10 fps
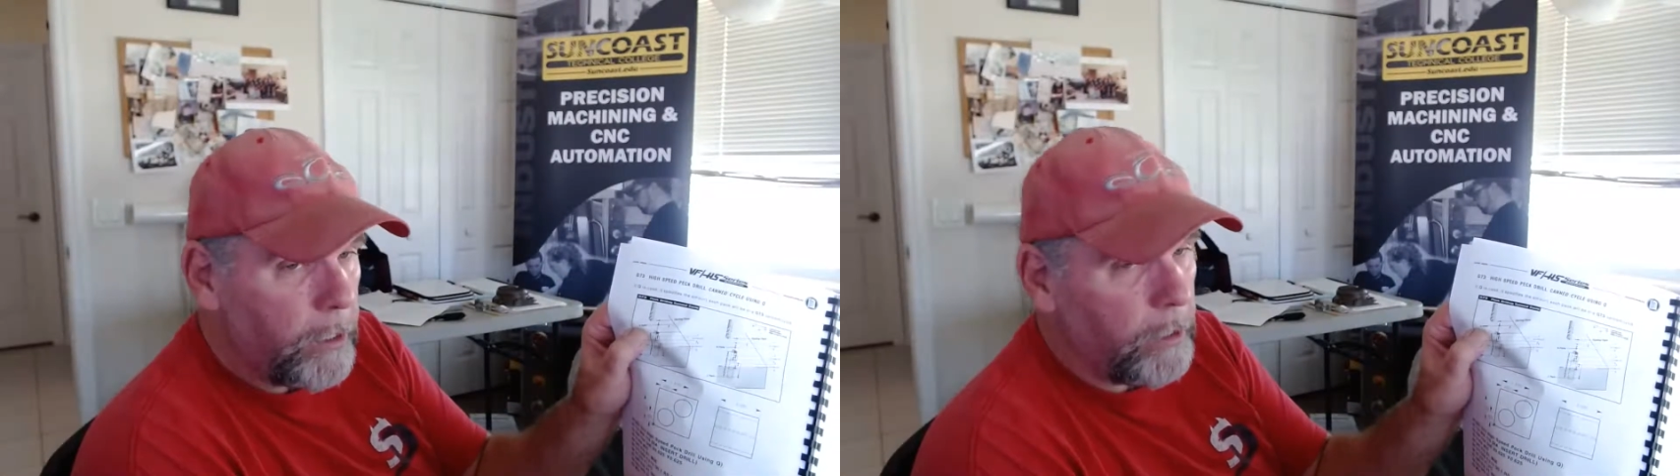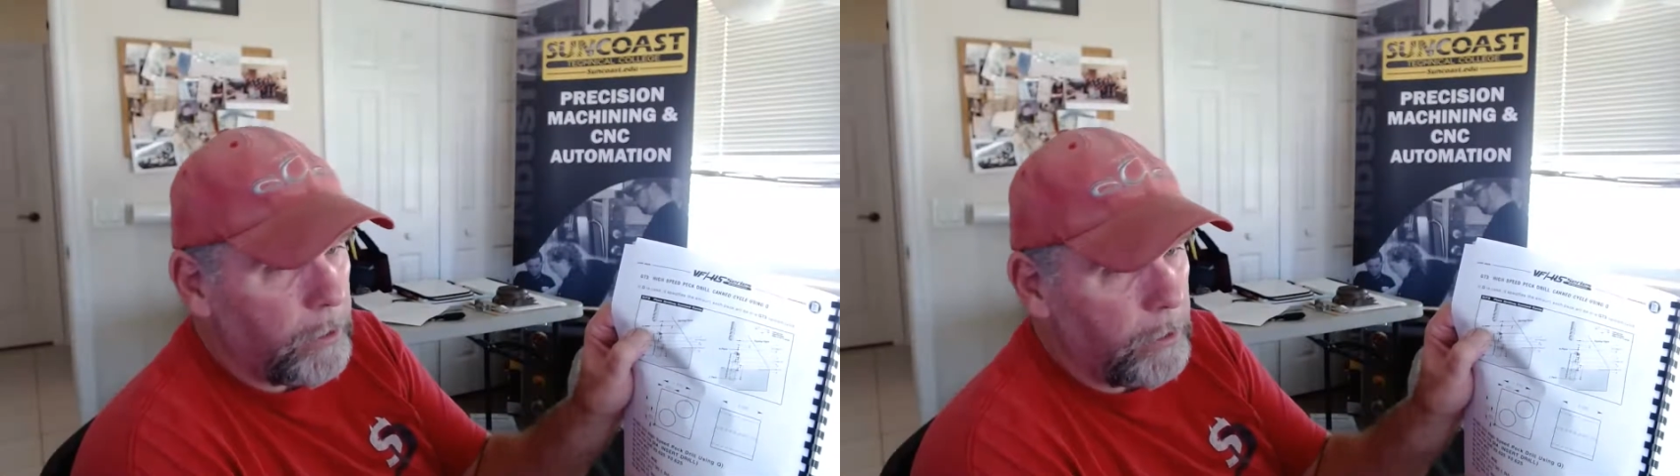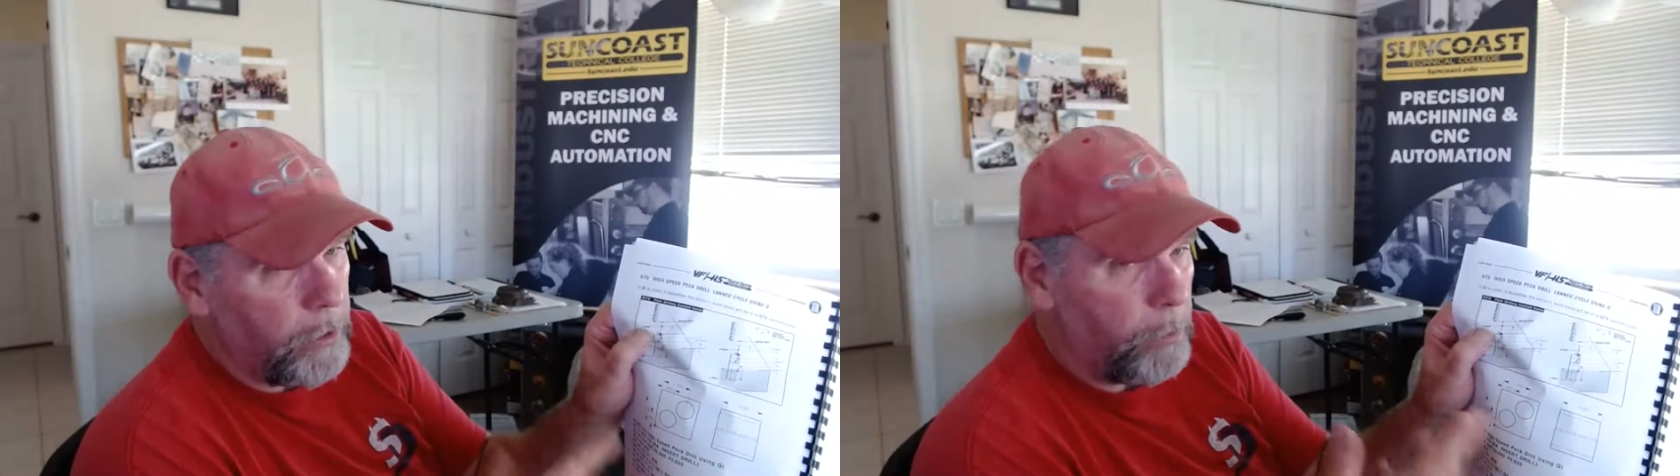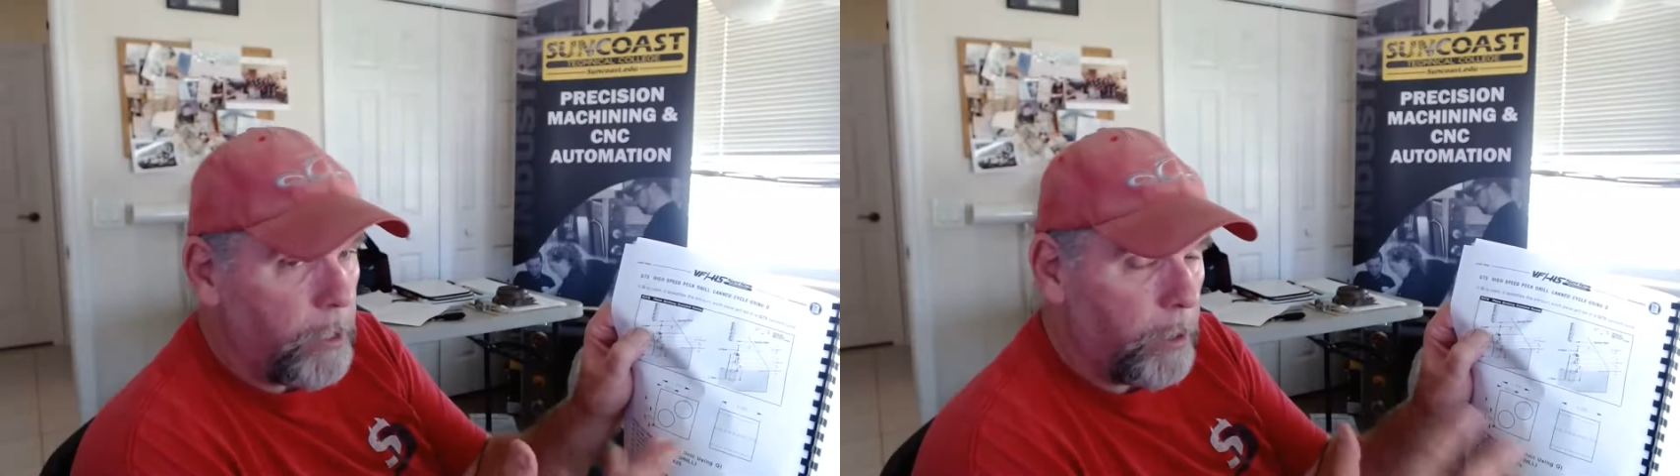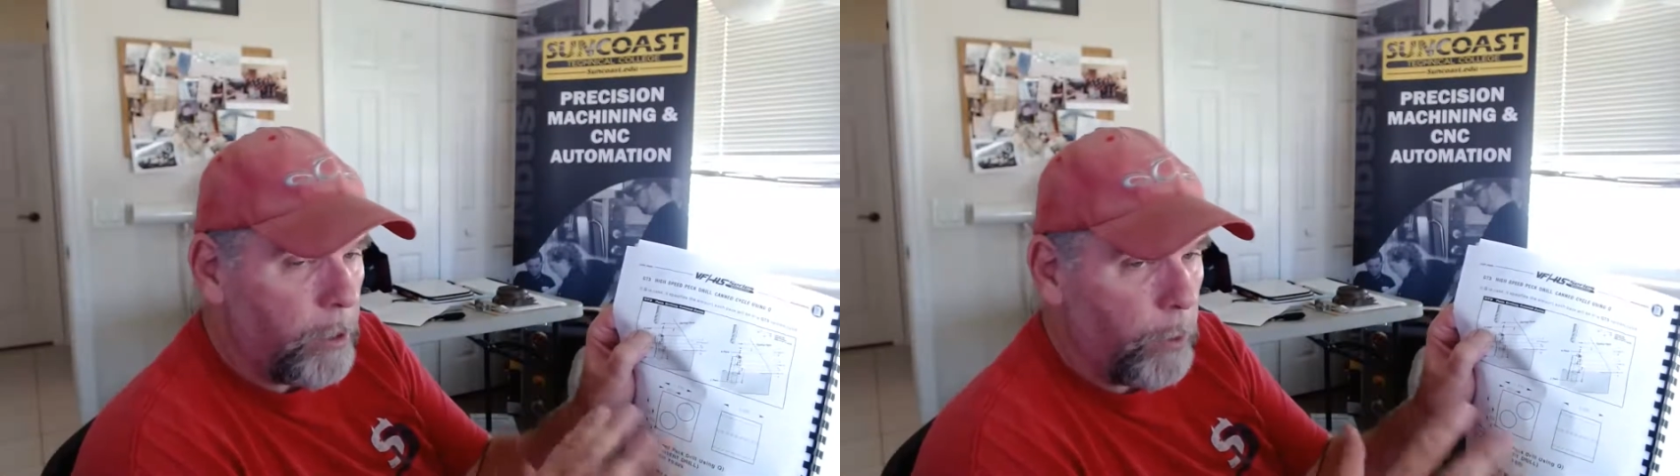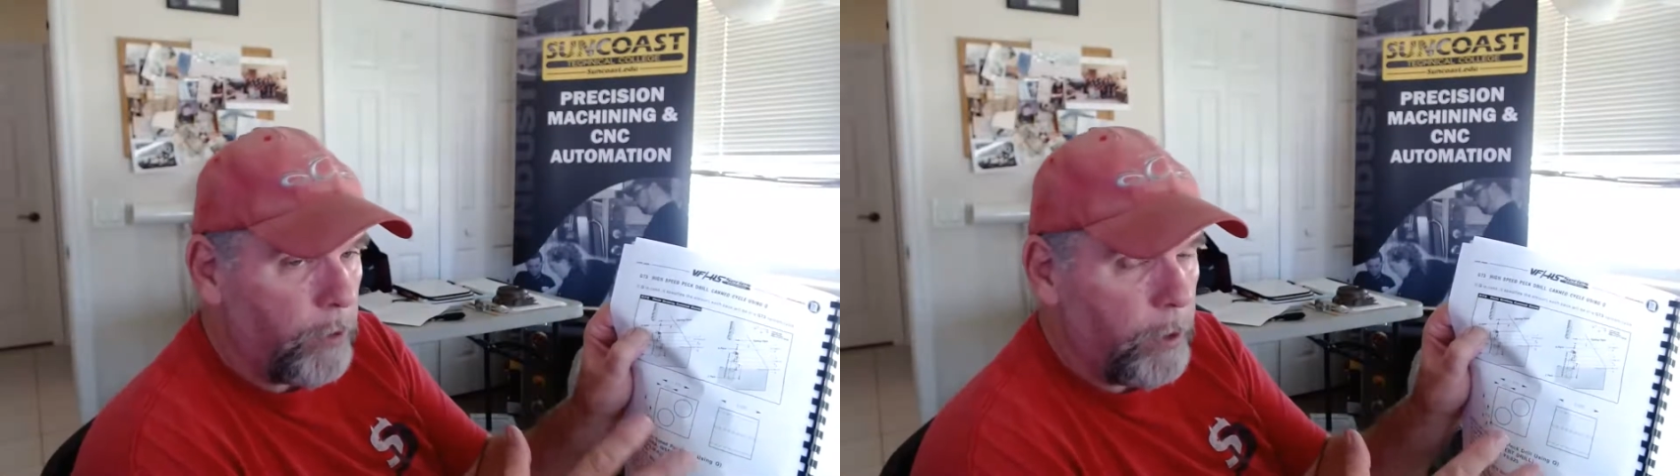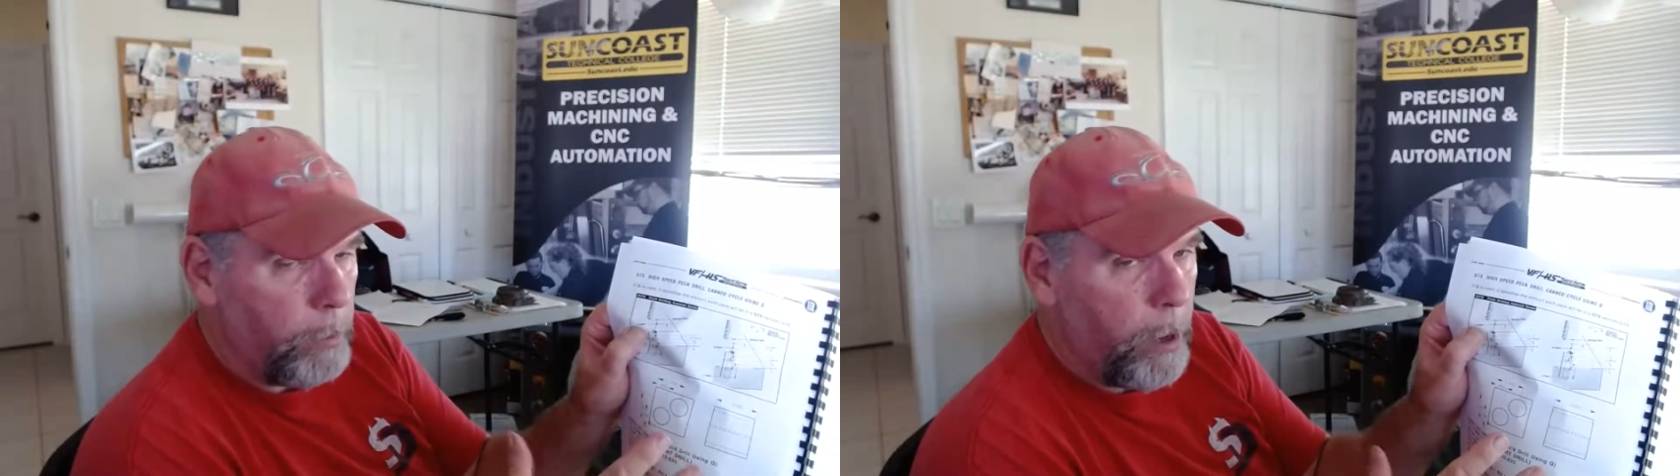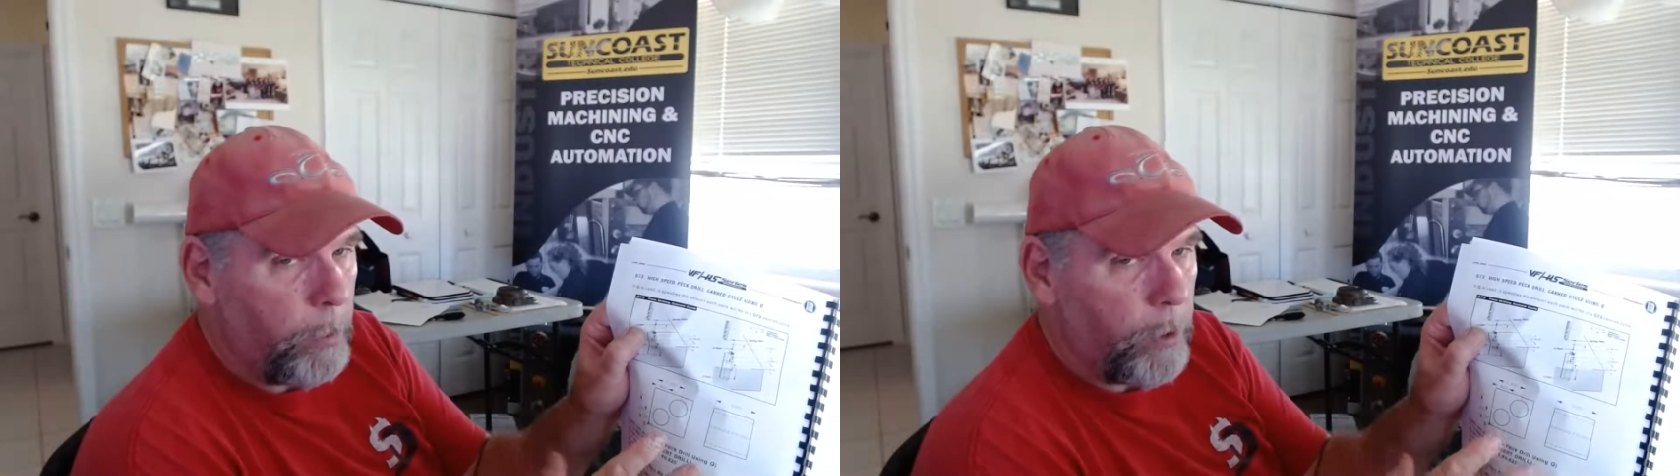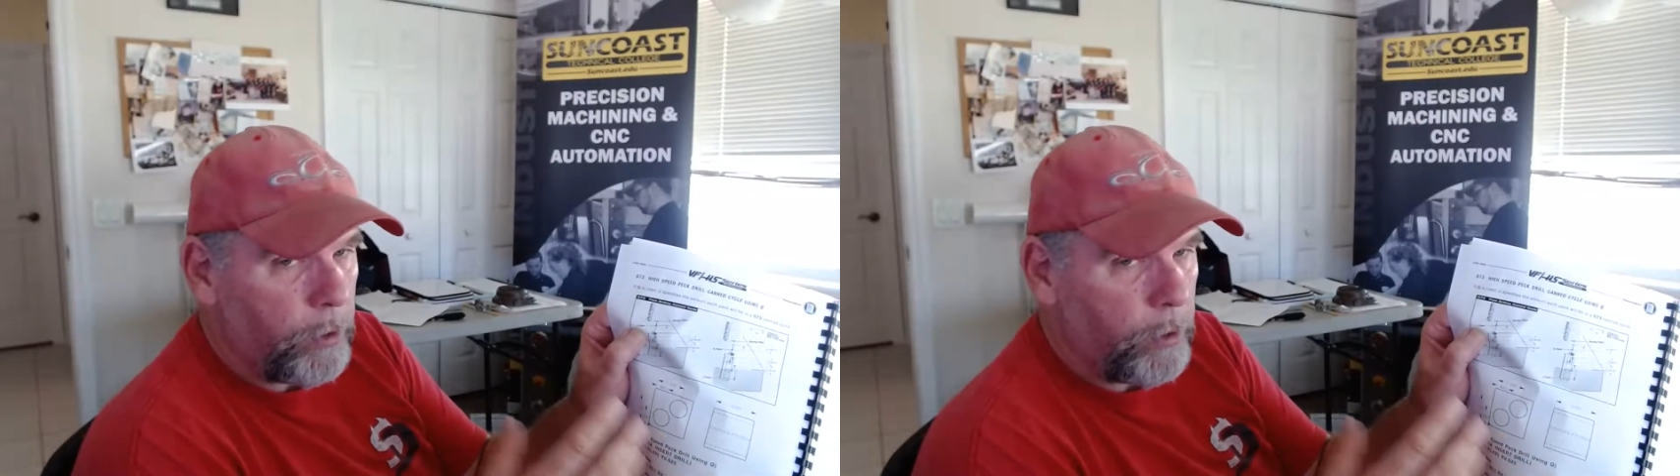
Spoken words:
and sometimes I wouldn't remember,